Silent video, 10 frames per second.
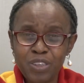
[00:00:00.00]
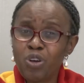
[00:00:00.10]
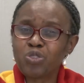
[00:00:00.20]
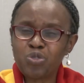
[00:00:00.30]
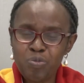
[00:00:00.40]

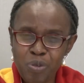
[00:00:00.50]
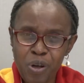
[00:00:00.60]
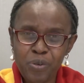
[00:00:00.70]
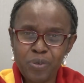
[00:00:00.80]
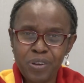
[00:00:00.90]
Your
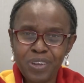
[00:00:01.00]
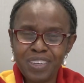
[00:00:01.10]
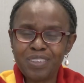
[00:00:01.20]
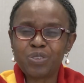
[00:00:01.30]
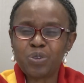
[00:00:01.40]
tomorrow
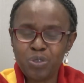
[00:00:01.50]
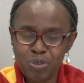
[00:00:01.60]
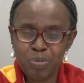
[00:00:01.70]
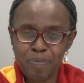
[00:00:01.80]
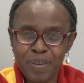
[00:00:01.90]
is going
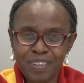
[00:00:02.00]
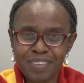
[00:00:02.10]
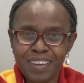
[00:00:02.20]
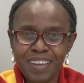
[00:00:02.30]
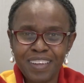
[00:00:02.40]
to be
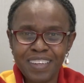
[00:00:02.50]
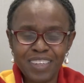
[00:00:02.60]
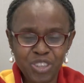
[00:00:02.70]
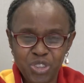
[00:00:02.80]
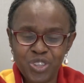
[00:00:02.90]
better
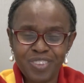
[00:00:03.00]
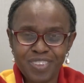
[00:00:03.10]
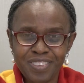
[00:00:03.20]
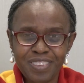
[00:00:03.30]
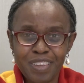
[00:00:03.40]
in
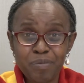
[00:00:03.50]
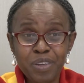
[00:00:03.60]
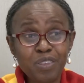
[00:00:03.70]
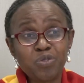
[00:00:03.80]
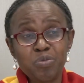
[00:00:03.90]
Jesus' name.
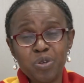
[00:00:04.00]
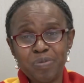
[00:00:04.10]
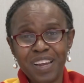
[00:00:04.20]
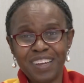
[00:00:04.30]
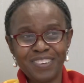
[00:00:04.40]
It's Fumi
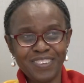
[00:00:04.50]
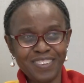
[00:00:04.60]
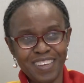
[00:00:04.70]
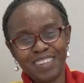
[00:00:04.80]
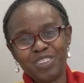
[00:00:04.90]
Obilano
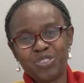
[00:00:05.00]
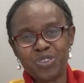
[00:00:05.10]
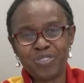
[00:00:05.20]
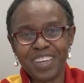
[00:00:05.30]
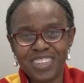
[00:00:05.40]
and it's
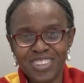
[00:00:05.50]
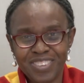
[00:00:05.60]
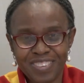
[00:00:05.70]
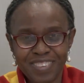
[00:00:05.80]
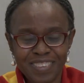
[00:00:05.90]

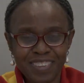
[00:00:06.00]
Reflections.